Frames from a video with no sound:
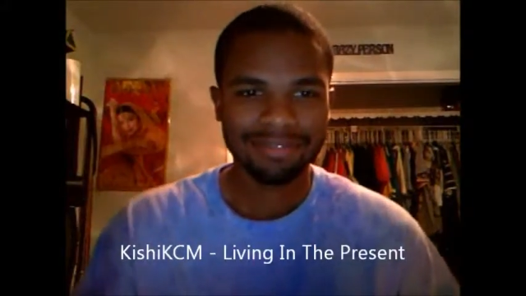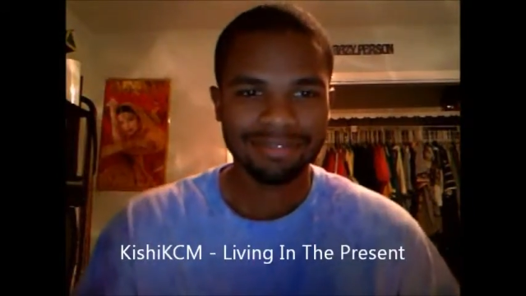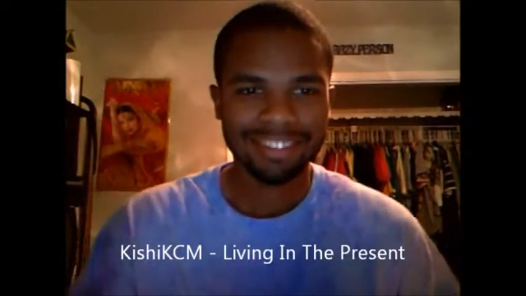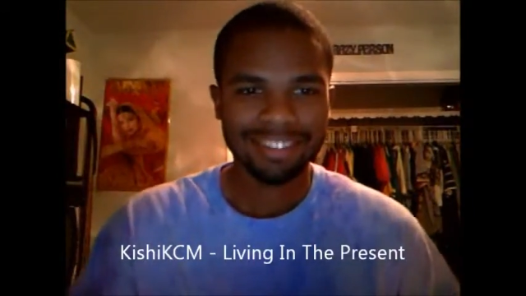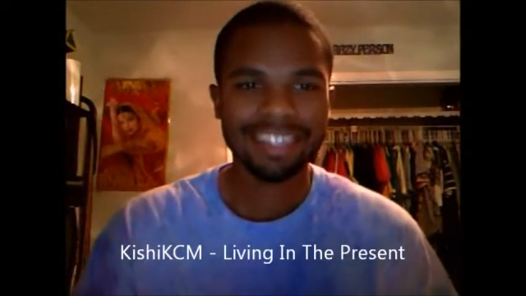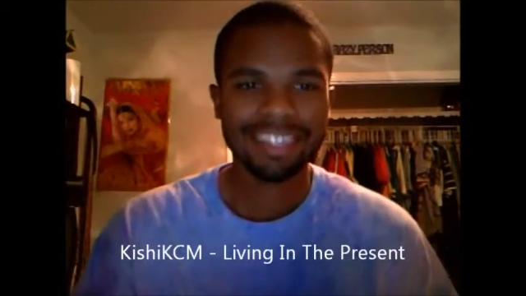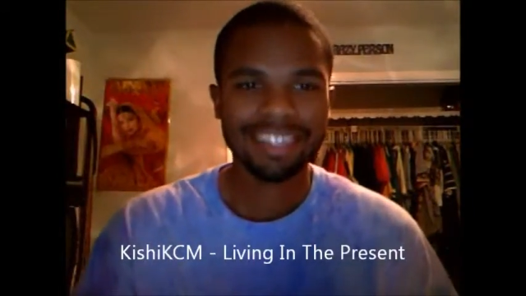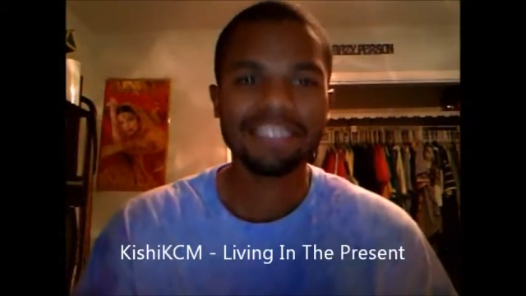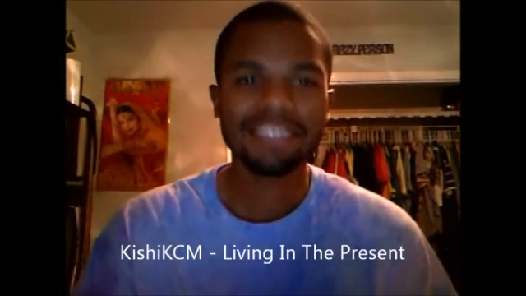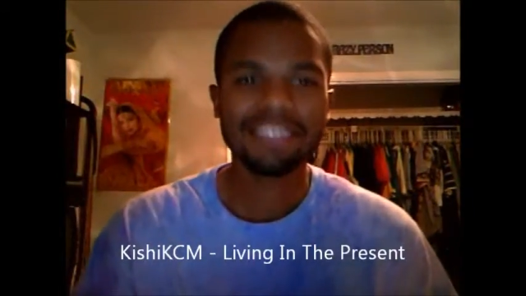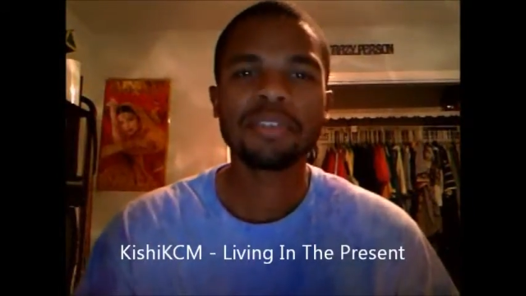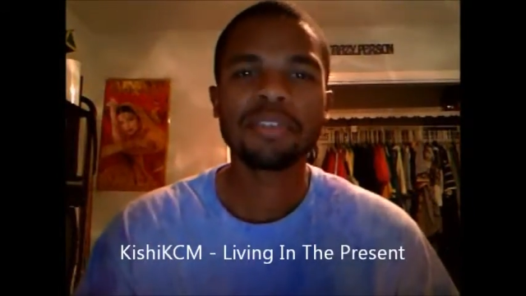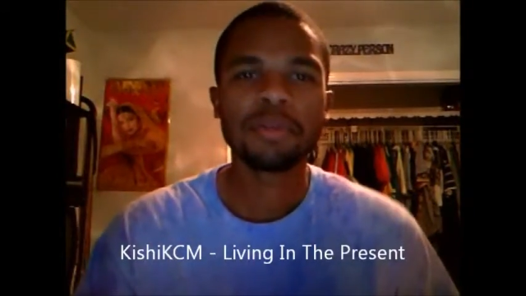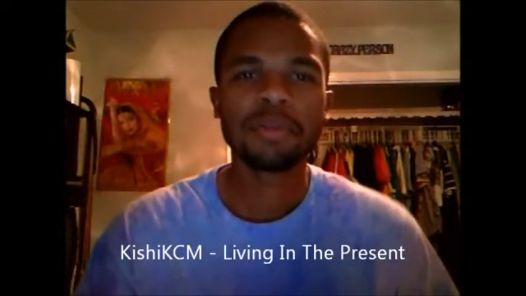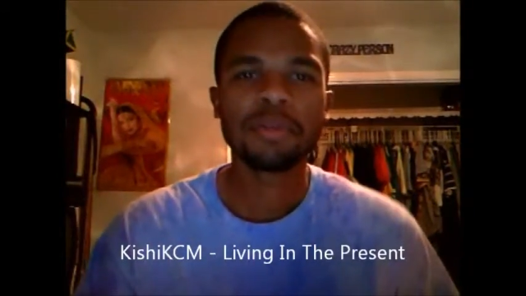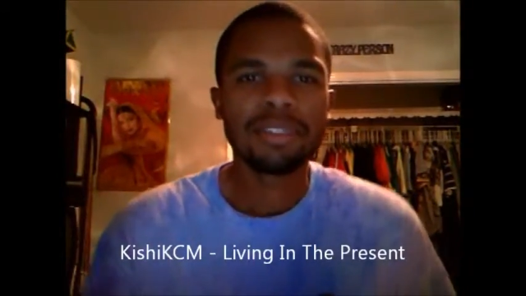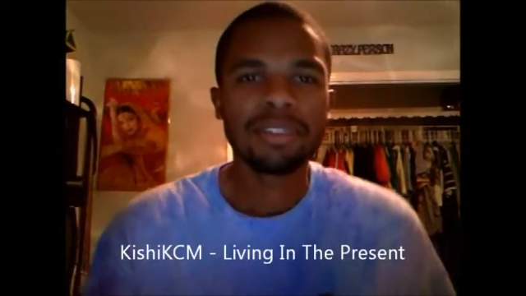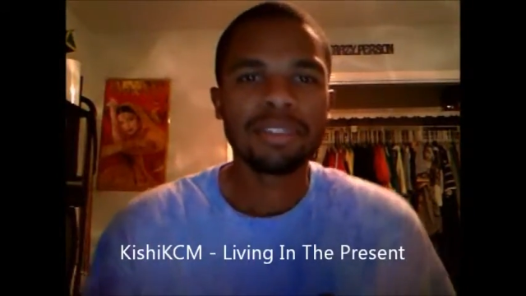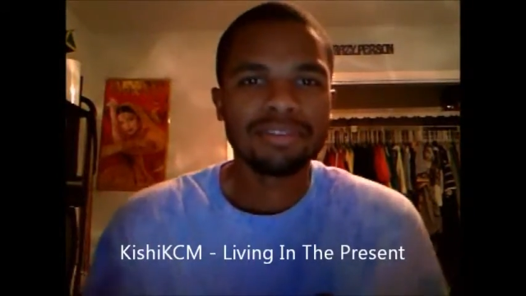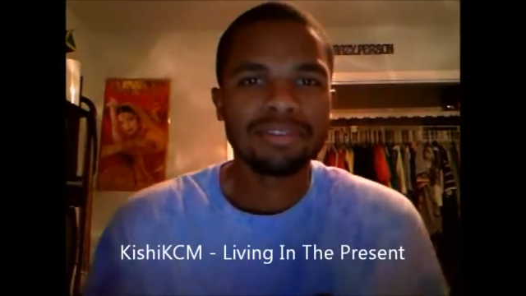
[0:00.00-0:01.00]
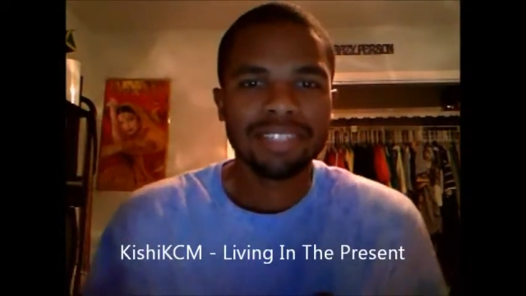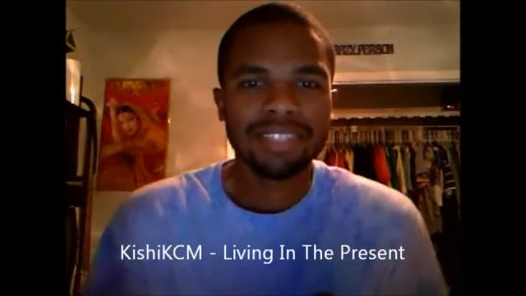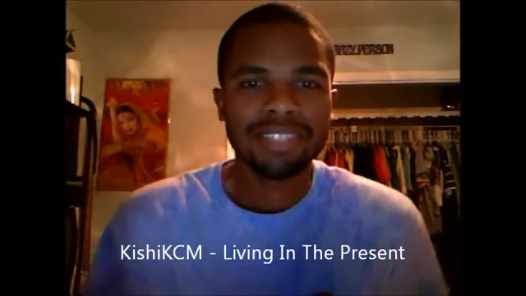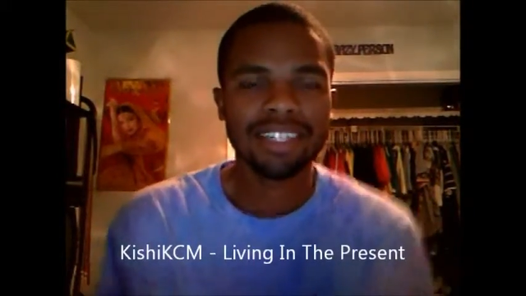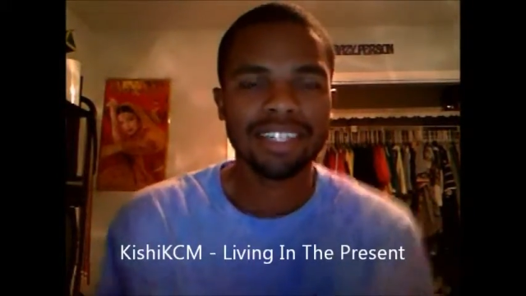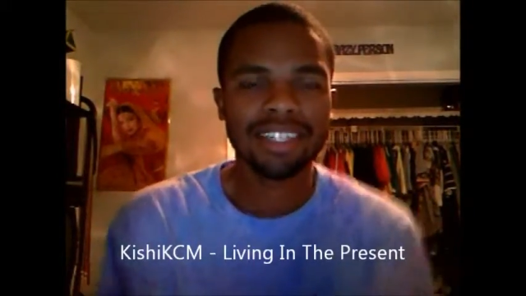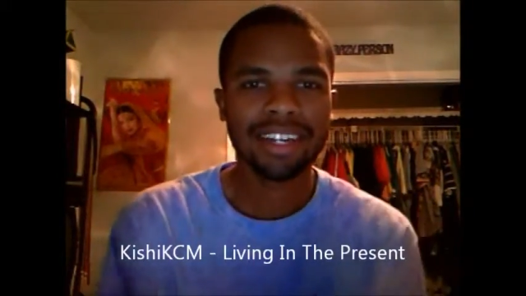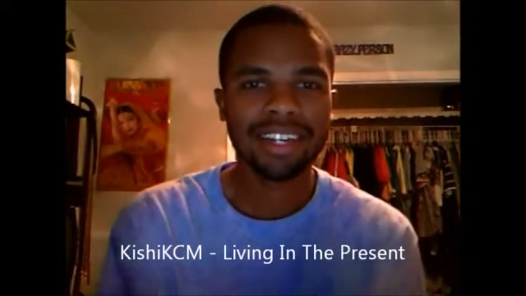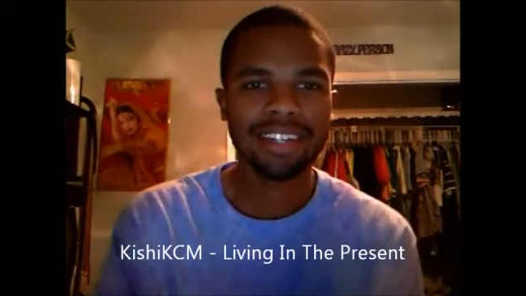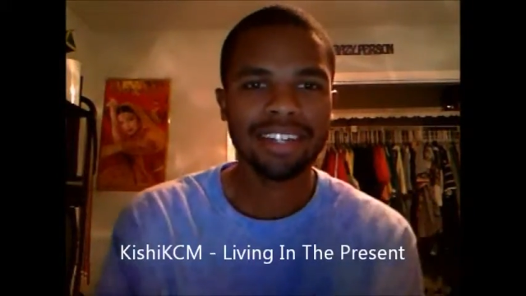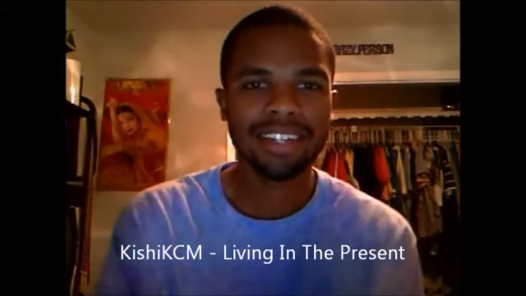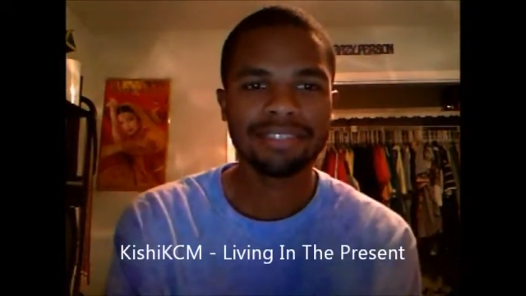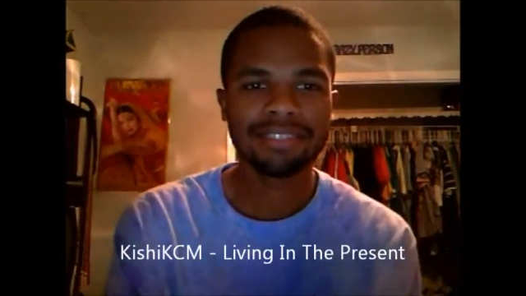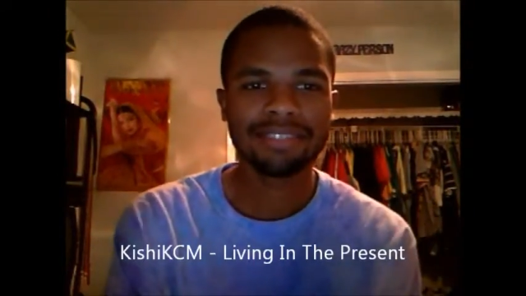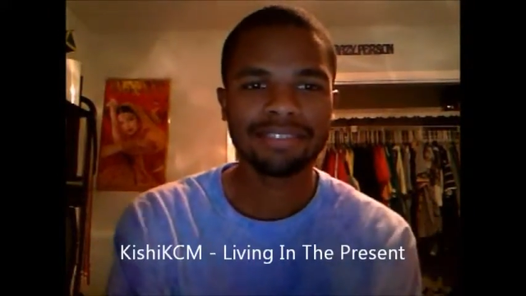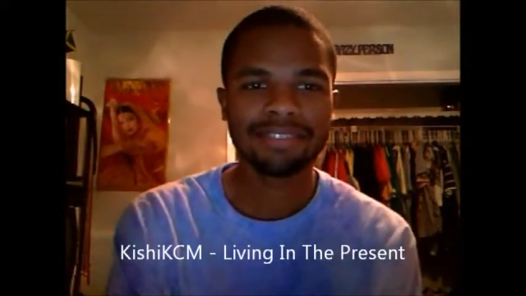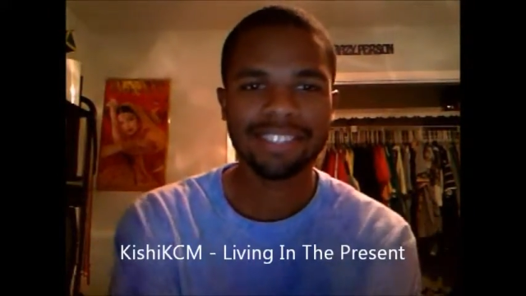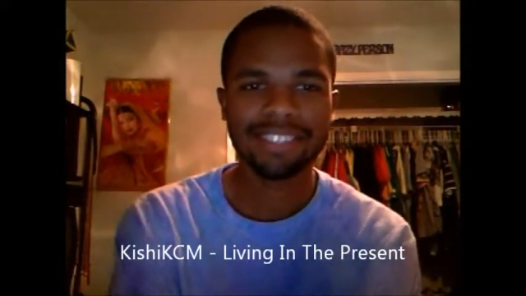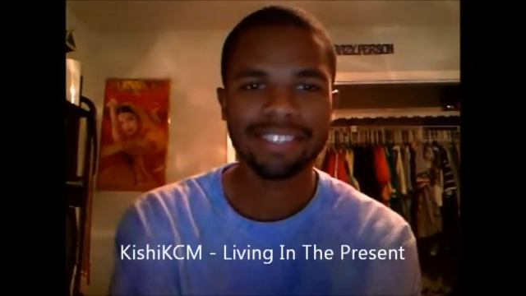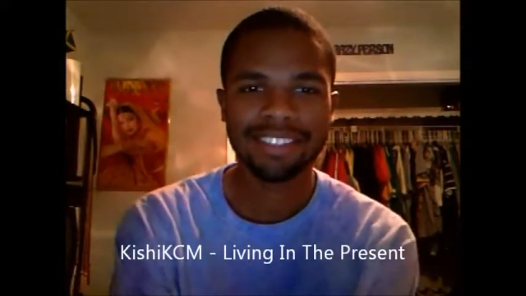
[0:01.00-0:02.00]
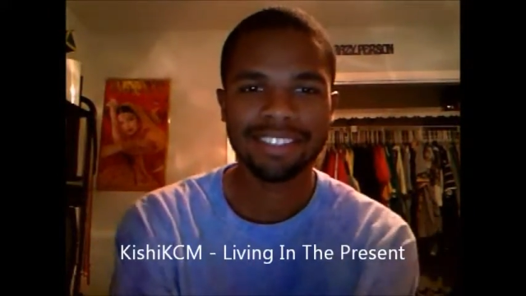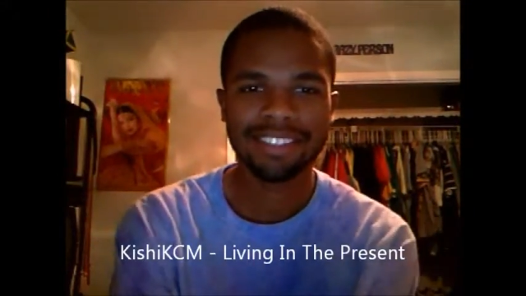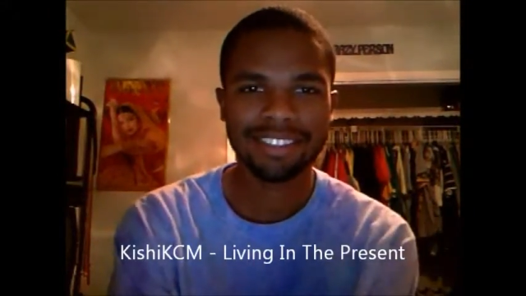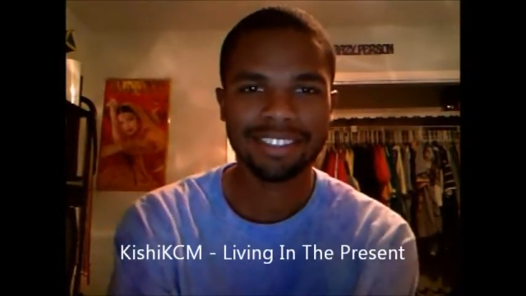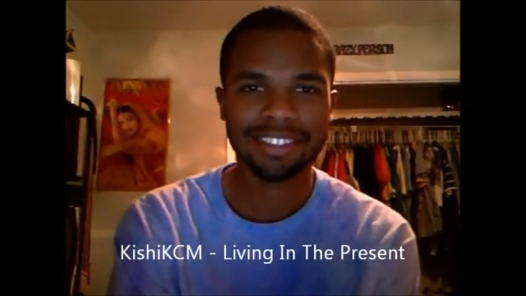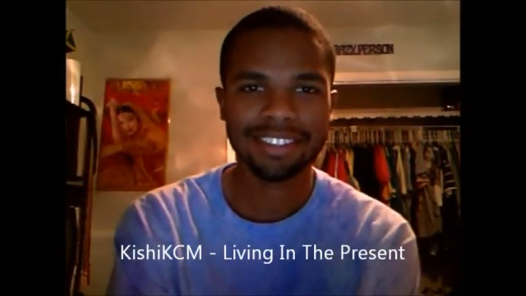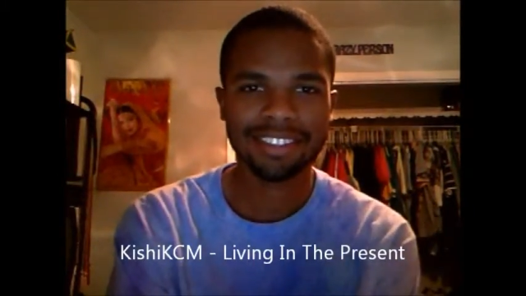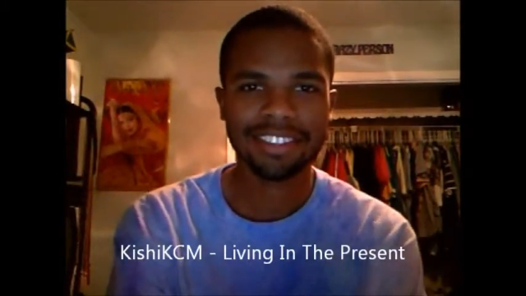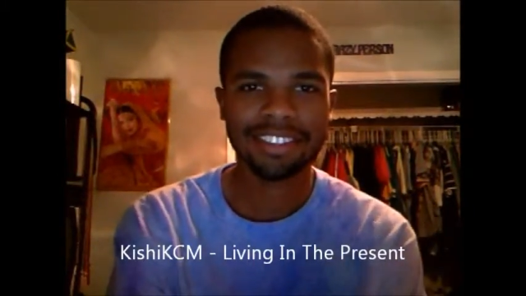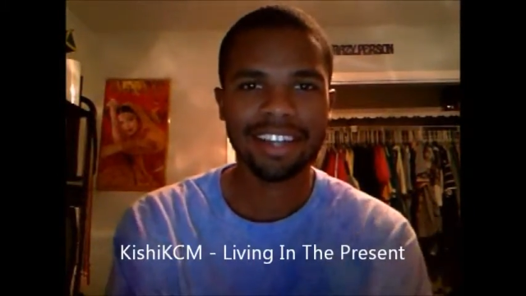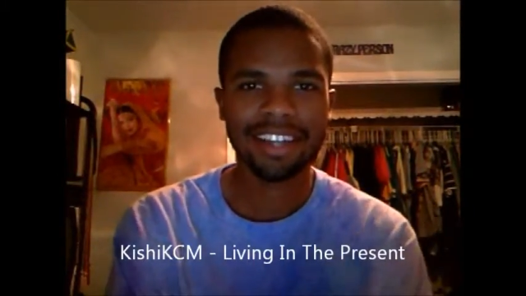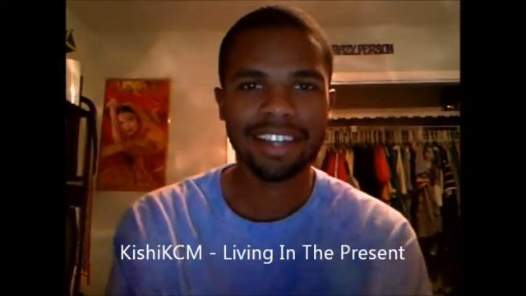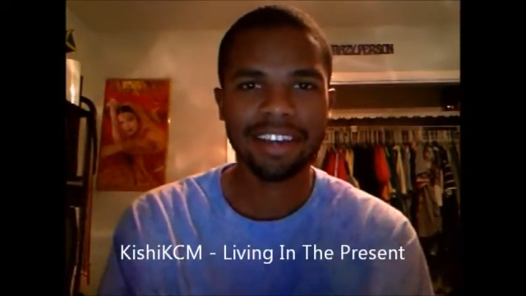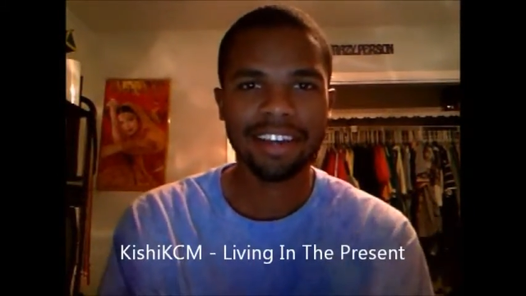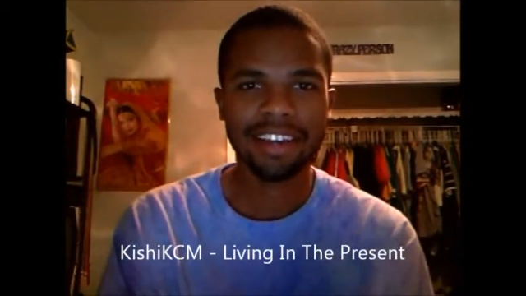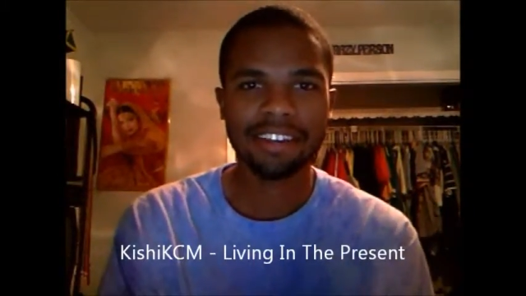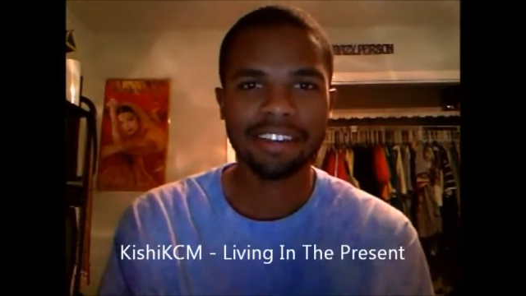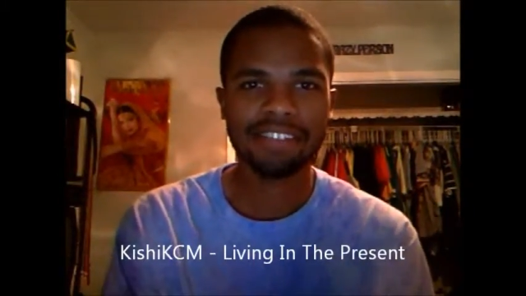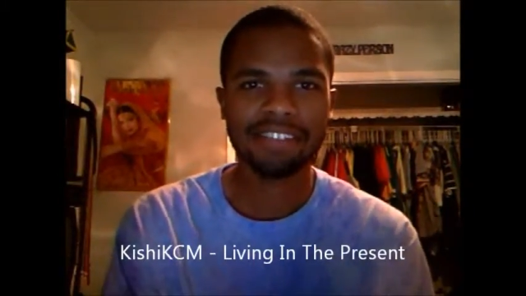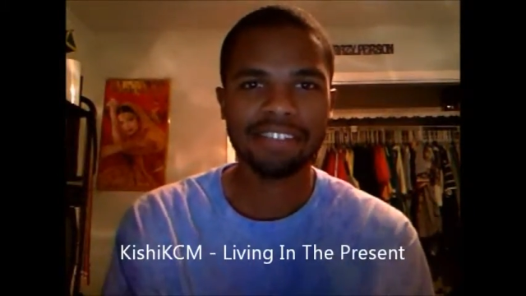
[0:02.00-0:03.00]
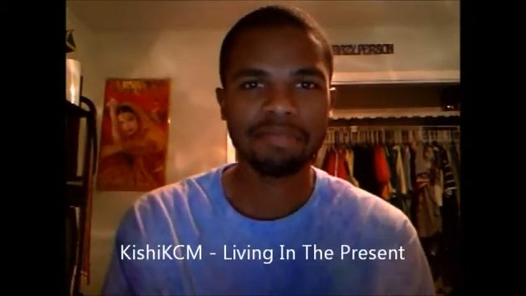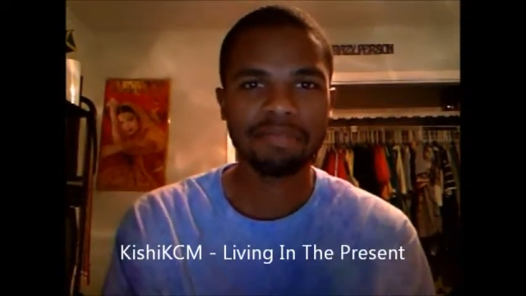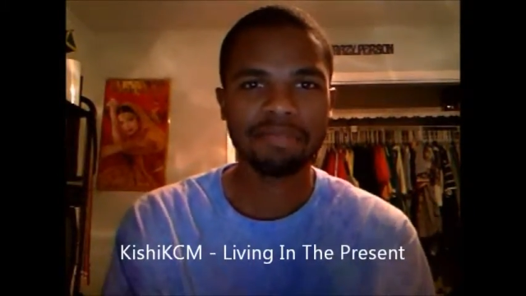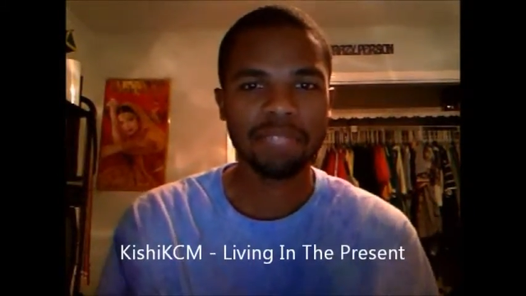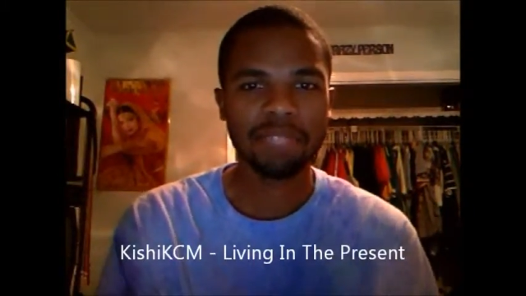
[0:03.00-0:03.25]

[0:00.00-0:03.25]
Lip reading: Hello everyone, good night. This is Kishai here.